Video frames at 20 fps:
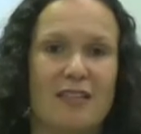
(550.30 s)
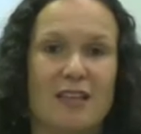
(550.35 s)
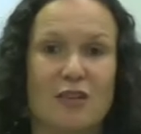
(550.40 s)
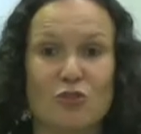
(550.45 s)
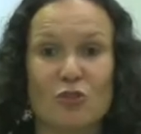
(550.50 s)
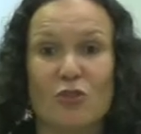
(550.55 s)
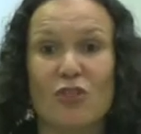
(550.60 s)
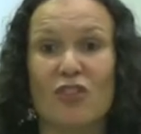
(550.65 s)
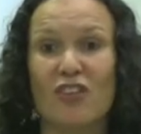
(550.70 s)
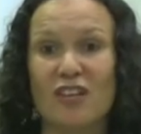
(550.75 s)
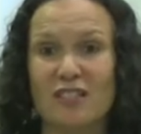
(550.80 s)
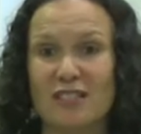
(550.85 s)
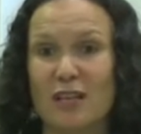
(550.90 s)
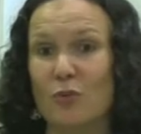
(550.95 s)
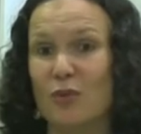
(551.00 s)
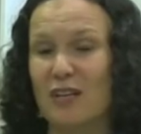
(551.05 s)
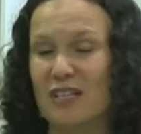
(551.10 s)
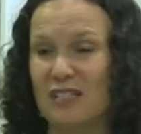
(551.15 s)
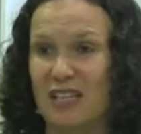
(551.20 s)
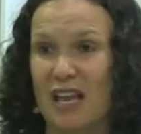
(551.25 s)
These are the things I
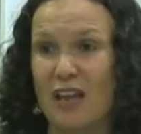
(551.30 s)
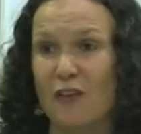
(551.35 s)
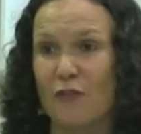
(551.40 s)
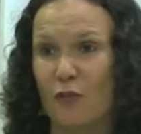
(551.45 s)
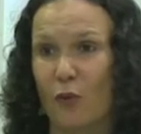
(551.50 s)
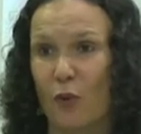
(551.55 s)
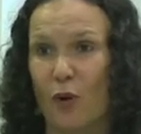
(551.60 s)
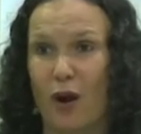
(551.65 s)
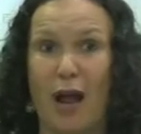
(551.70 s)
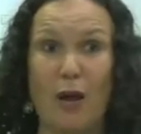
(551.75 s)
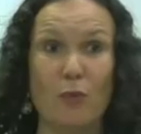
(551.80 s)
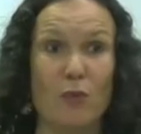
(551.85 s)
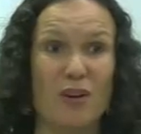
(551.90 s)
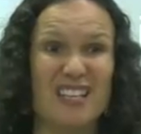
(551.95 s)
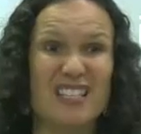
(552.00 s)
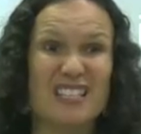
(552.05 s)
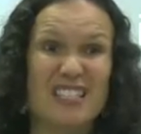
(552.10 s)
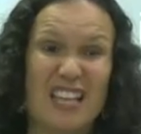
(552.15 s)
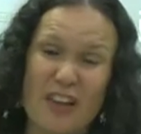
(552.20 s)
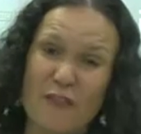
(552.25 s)
want to save for. I
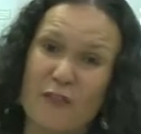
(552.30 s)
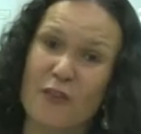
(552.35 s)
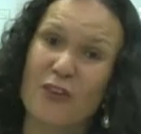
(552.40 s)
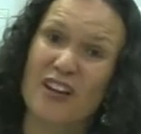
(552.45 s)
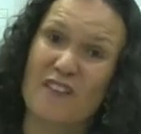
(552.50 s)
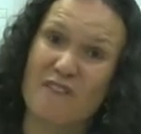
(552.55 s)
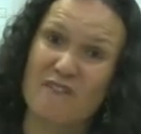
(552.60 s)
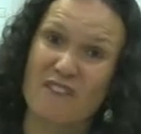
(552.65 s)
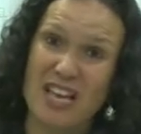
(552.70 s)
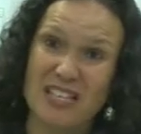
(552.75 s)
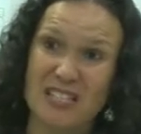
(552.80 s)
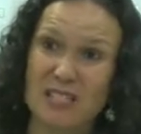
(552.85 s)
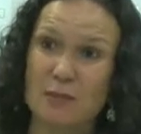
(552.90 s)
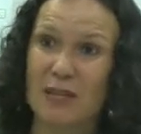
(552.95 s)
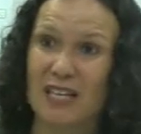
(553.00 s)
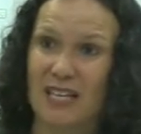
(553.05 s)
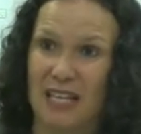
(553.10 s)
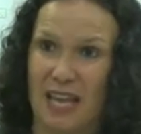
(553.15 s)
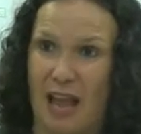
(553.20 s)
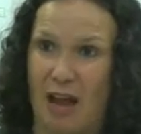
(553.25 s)
want to save for an
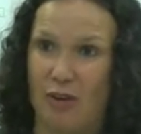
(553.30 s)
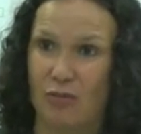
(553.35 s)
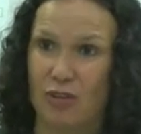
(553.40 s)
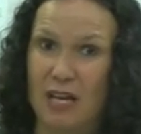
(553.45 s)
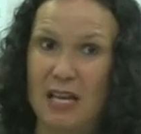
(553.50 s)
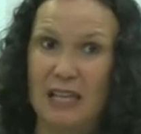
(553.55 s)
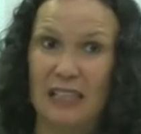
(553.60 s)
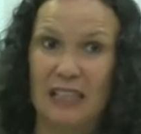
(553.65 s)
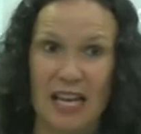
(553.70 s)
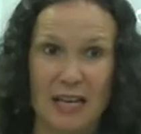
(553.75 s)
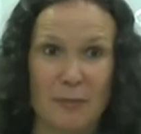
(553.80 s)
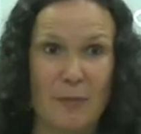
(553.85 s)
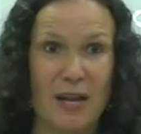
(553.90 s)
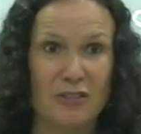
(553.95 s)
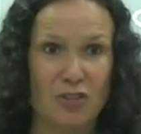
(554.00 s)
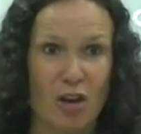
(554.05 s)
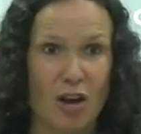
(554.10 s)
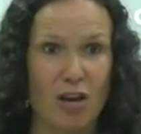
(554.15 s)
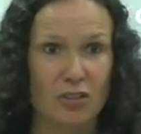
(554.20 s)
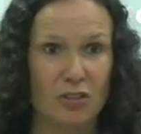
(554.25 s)
investment account, like my
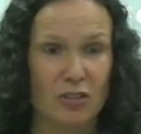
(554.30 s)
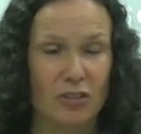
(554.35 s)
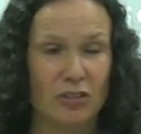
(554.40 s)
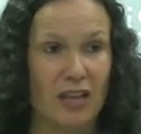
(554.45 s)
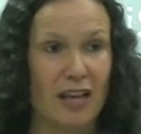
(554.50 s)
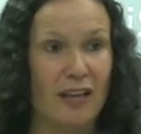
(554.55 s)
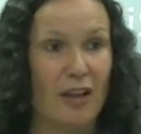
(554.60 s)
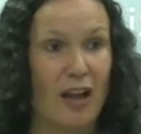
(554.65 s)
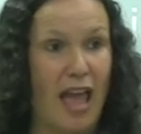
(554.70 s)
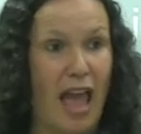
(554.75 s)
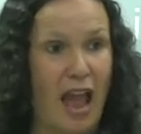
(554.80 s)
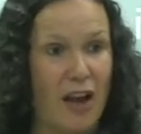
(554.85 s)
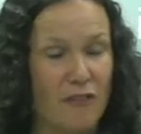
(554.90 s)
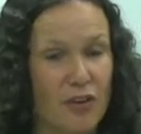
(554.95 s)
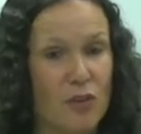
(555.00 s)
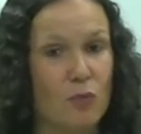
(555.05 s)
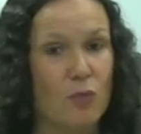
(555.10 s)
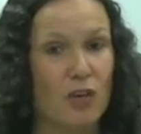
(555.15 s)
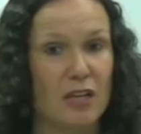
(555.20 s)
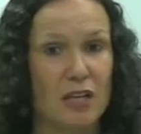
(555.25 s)
daughter, like
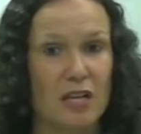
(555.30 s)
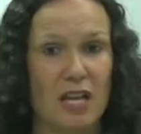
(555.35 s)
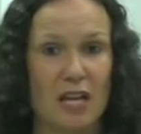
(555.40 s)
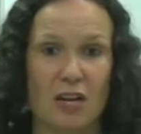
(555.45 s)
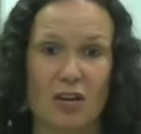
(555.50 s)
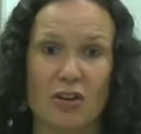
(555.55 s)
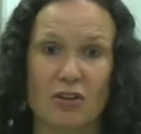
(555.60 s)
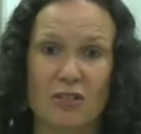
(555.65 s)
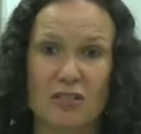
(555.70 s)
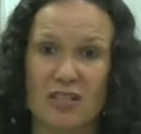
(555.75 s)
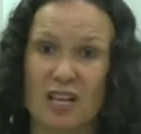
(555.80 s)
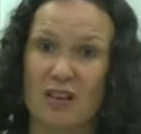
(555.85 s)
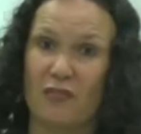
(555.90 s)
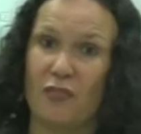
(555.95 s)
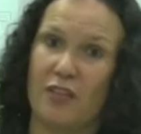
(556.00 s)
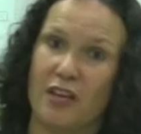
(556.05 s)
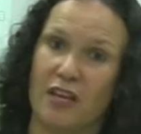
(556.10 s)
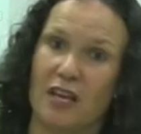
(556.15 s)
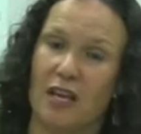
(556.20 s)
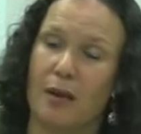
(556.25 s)
everyone in here. Instead of
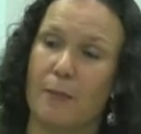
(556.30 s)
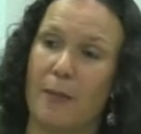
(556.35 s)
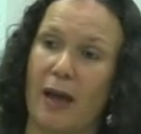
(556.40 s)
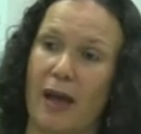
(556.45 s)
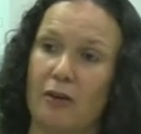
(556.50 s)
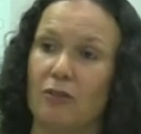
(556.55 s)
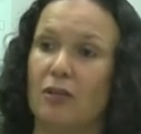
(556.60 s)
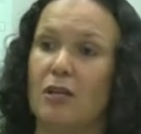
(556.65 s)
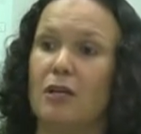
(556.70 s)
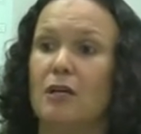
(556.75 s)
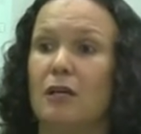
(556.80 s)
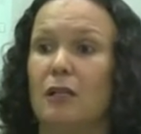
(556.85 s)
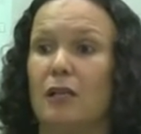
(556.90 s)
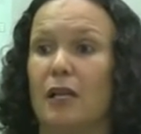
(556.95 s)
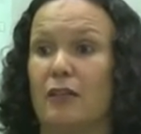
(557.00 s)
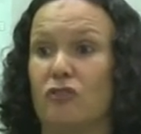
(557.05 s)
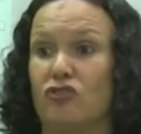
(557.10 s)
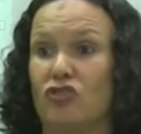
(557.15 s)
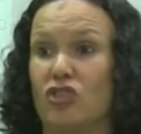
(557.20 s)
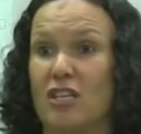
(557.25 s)
thinking about
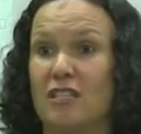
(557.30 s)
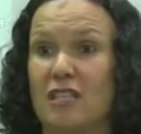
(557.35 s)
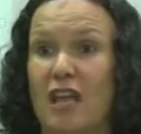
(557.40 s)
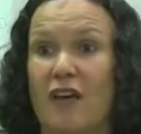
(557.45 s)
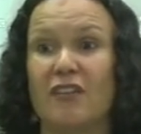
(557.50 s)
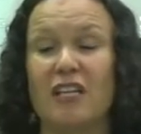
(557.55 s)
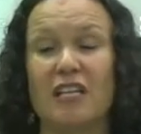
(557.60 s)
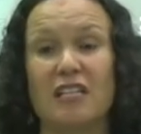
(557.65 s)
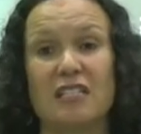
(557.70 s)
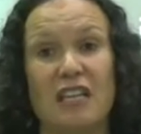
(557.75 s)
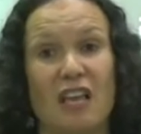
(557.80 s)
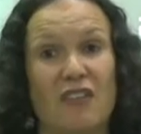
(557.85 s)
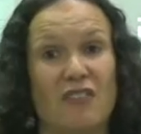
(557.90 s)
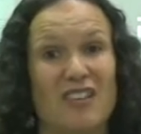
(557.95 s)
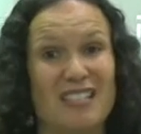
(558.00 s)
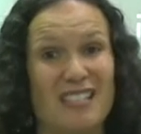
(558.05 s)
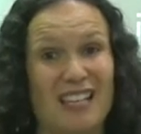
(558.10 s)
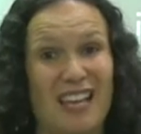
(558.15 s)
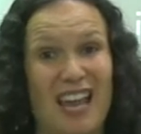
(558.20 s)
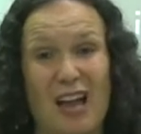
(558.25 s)
like just having a
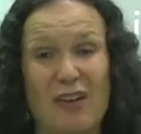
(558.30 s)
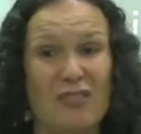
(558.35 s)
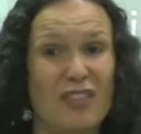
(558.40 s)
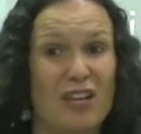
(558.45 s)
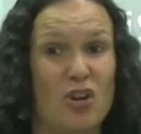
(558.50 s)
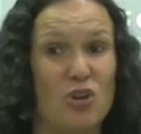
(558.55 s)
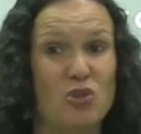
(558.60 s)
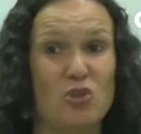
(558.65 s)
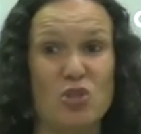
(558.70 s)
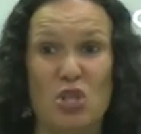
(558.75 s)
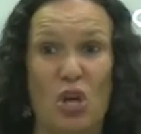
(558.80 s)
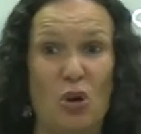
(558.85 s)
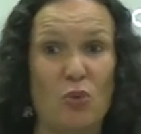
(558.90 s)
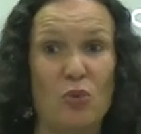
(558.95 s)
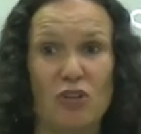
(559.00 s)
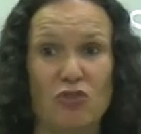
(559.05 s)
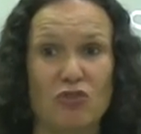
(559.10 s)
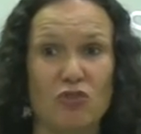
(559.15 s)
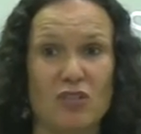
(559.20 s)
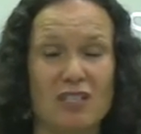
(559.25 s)
savings account that earns no
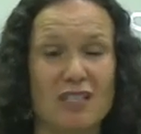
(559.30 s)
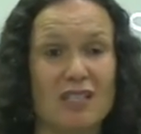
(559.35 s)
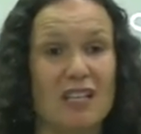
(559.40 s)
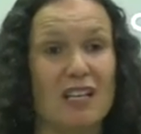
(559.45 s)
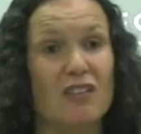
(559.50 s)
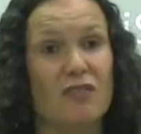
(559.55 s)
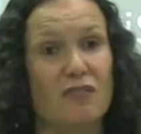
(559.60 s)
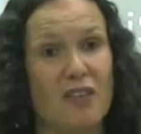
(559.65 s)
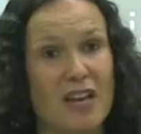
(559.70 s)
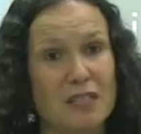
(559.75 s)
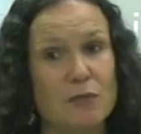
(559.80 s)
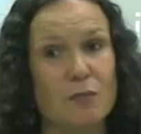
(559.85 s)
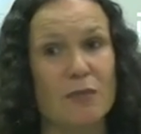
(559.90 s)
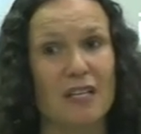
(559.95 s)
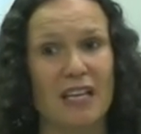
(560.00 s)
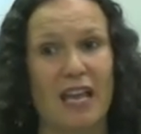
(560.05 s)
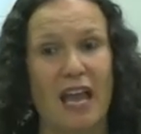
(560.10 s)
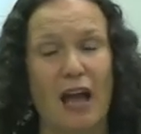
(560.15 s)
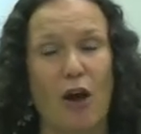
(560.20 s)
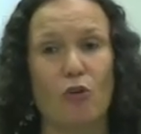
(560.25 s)
interest, an investment
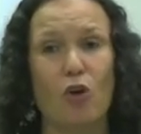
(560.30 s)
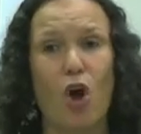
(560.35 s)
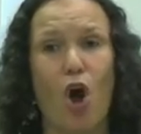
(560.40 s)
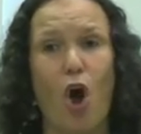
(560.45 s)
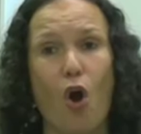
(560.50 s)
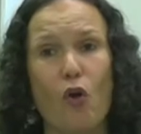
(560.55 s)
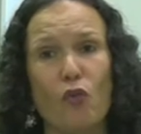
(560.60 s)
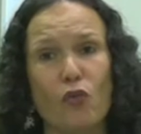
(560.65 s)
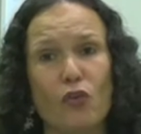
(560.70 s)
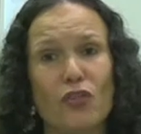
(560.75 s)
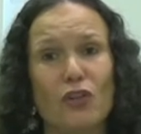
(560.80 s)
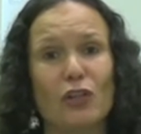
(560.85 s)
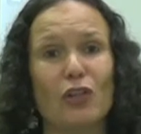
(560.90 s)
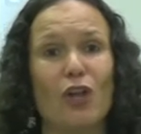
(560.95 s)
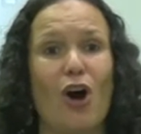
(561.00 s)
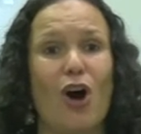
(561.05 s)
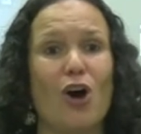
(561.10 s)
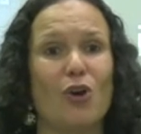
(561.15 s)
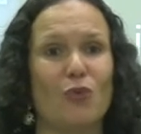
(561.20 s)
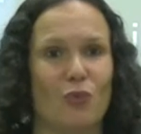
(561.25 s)
account over the
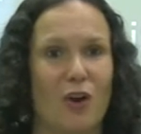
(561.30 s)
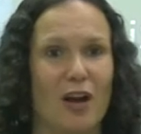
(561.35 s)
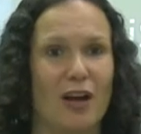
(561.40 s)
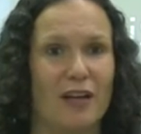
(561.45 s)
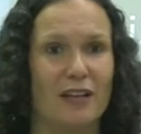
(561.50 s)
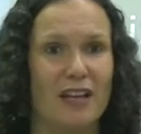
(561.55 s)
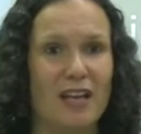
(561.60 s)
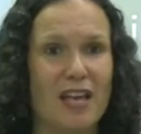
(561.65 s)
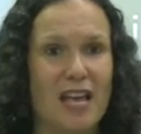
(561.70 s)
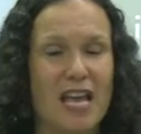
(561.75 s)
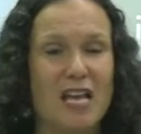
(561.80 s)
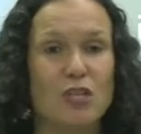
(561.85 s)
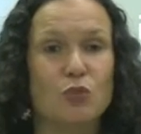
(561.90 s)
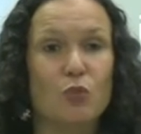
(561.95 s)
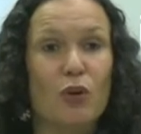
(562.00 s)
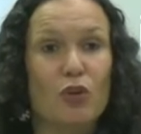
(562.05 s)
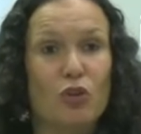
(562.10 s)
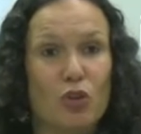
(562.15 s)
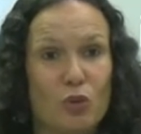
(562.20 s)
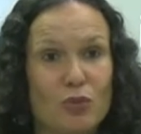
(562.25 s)
long run is
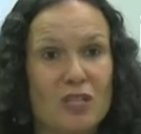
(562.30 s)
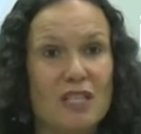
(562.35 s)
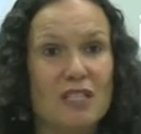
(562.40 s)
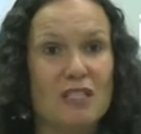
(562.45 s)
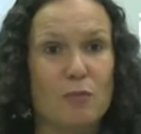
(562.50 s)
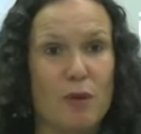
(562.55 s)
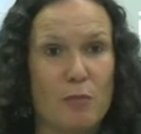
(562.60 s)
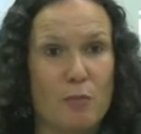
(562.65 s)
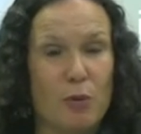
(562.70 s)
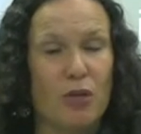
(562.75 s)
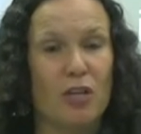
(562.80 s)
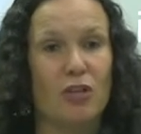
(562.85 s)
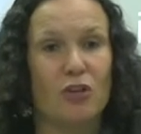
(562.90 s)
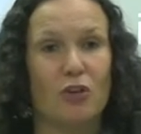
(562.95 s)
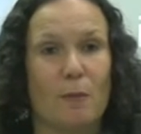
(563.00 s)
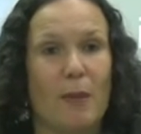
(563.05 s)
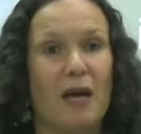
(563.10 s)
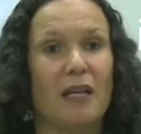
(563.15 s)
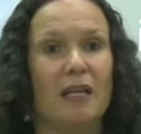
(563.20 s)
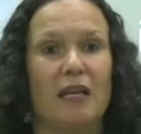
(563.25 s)
where you need to be putting
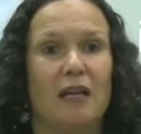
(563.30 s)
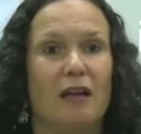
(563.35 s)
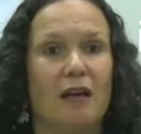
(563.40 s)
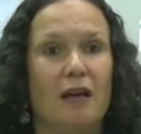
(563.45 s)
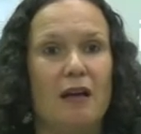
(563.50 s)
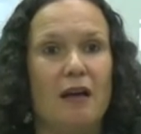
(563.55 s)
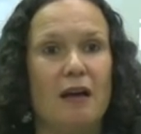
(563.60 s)
your money.